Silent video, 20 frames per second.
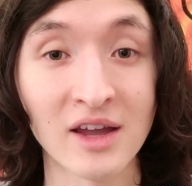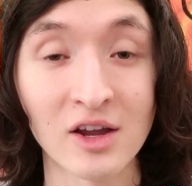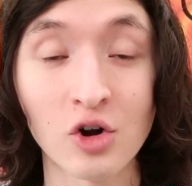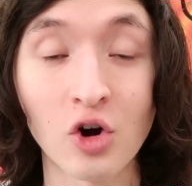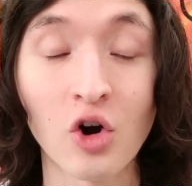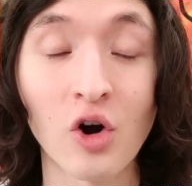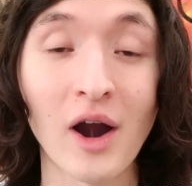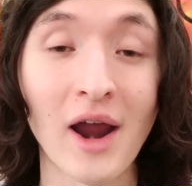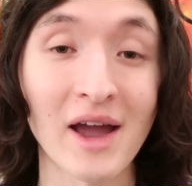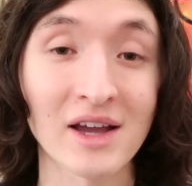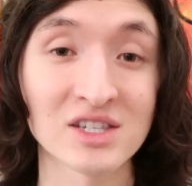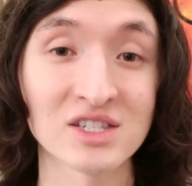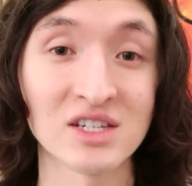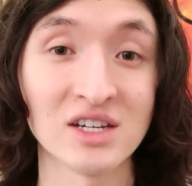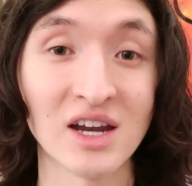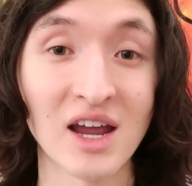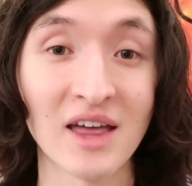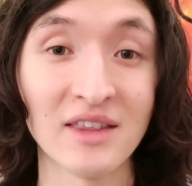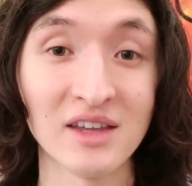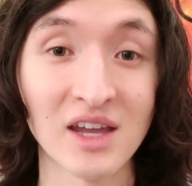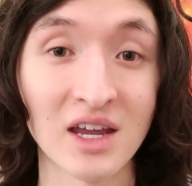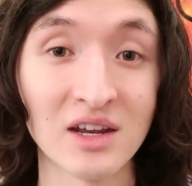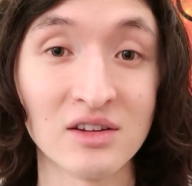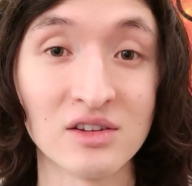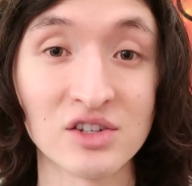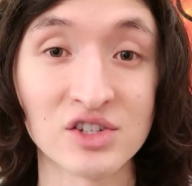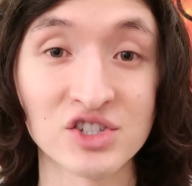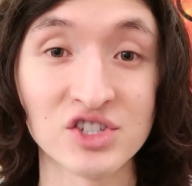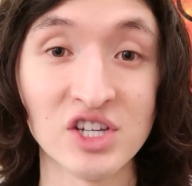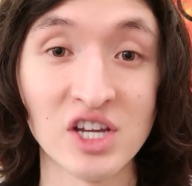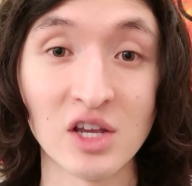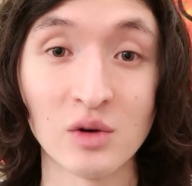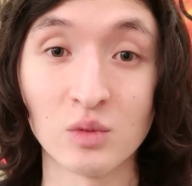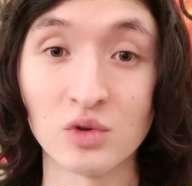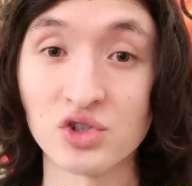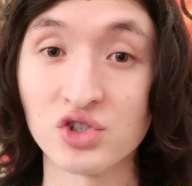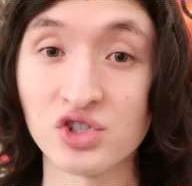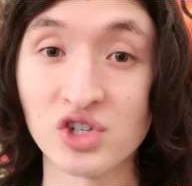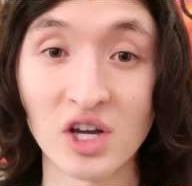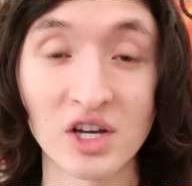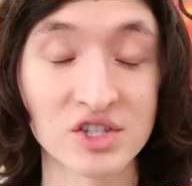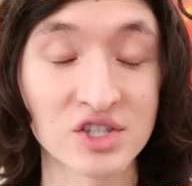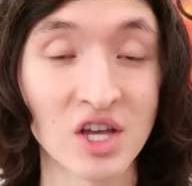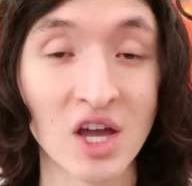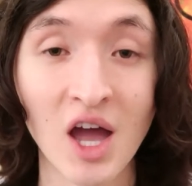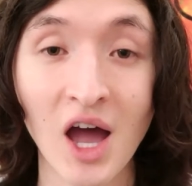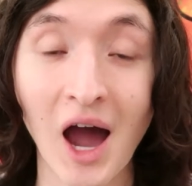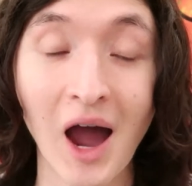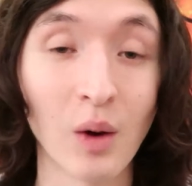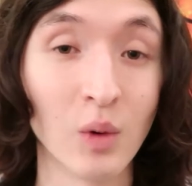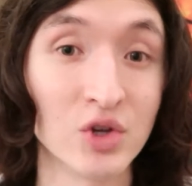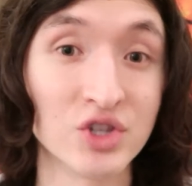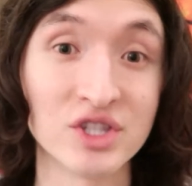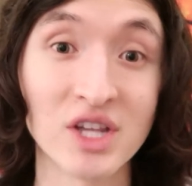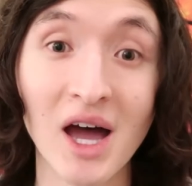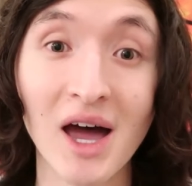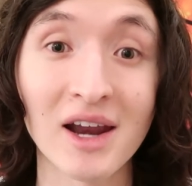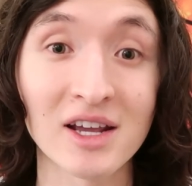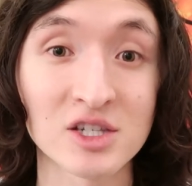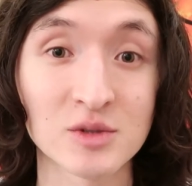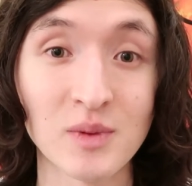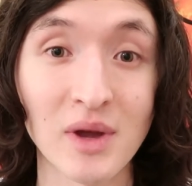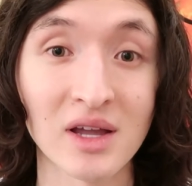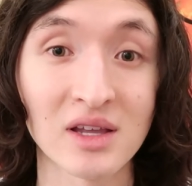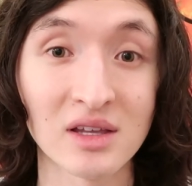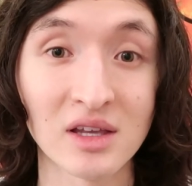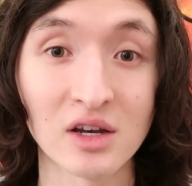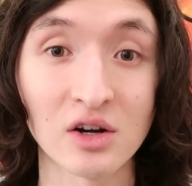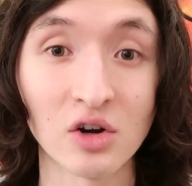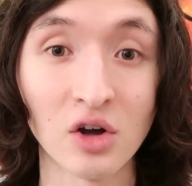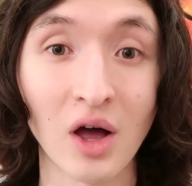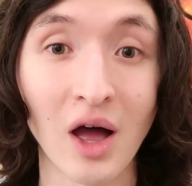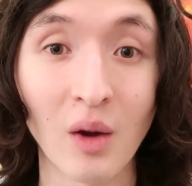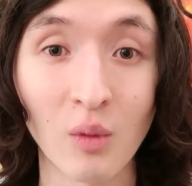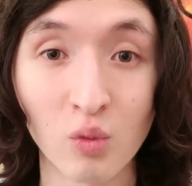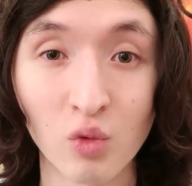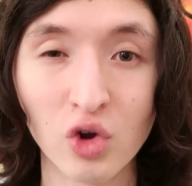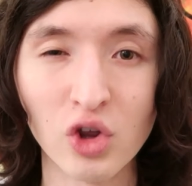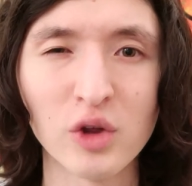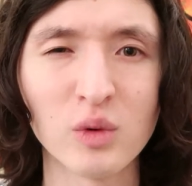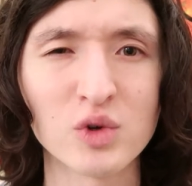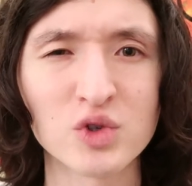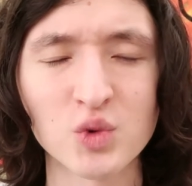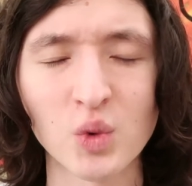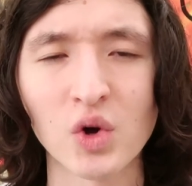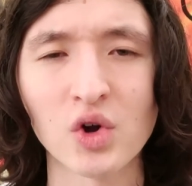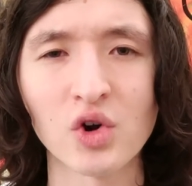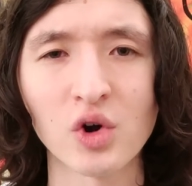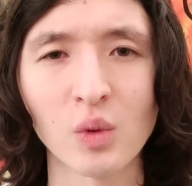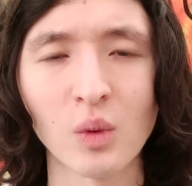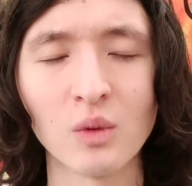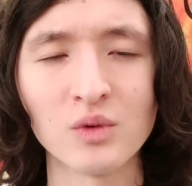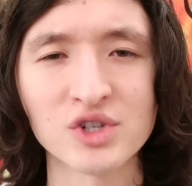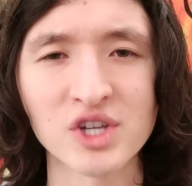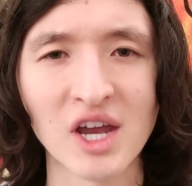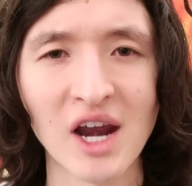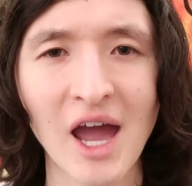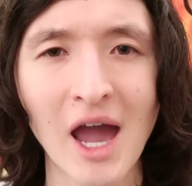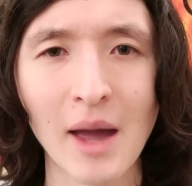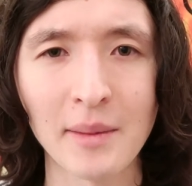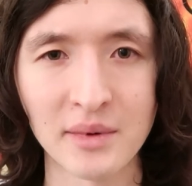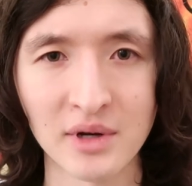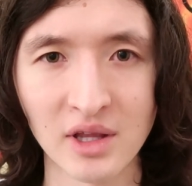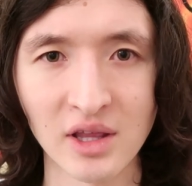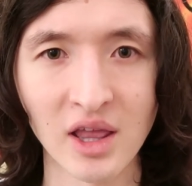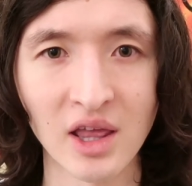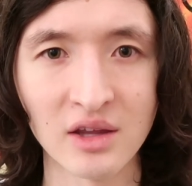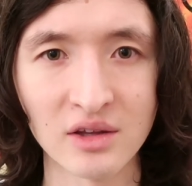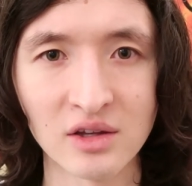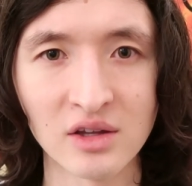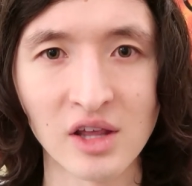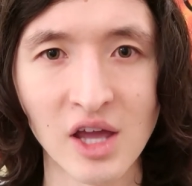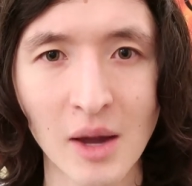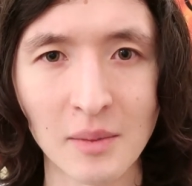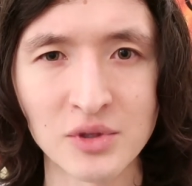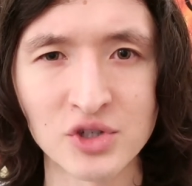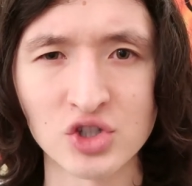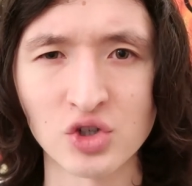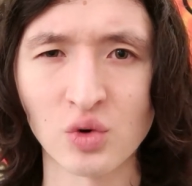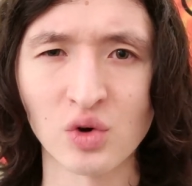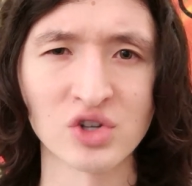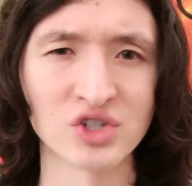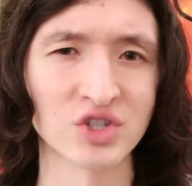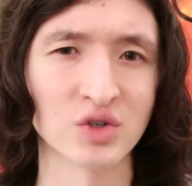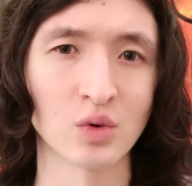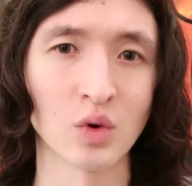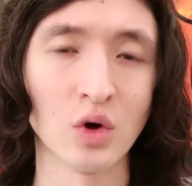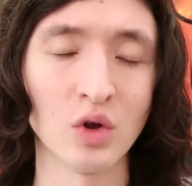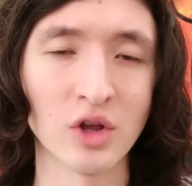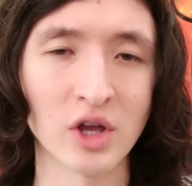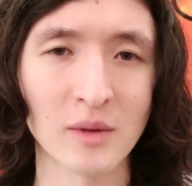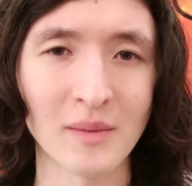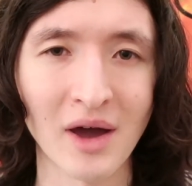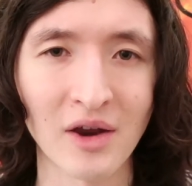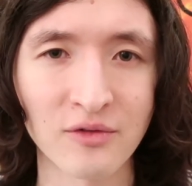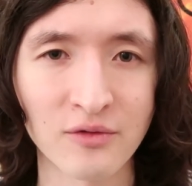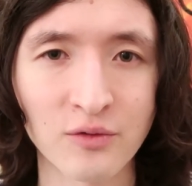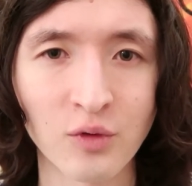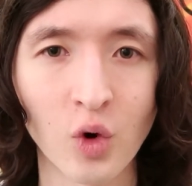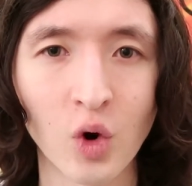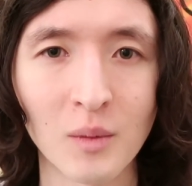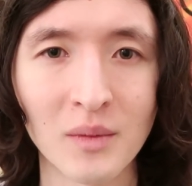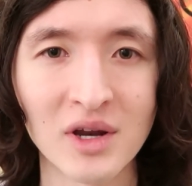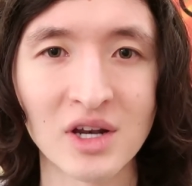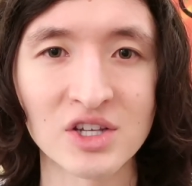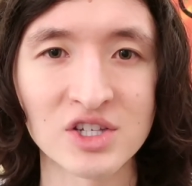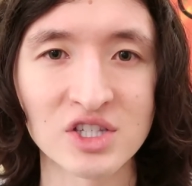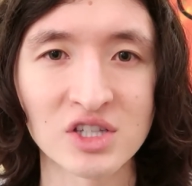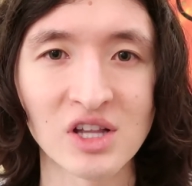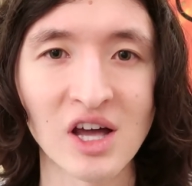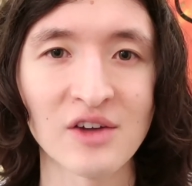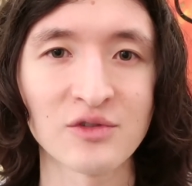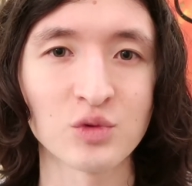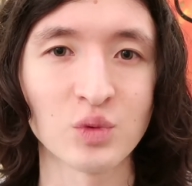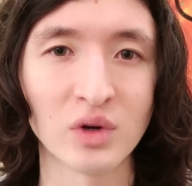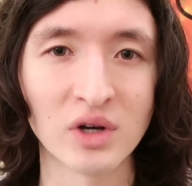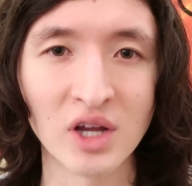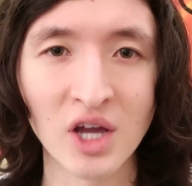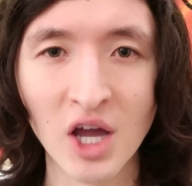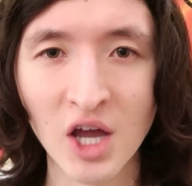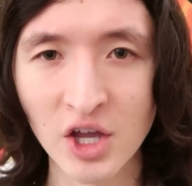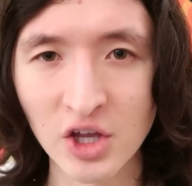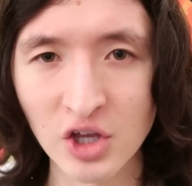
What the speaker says: That car accident at the end of the scene was just, I was not expecting it at all. I really was wondering what was going to happen at the end of the episode, because there were only about 4 minutes left when,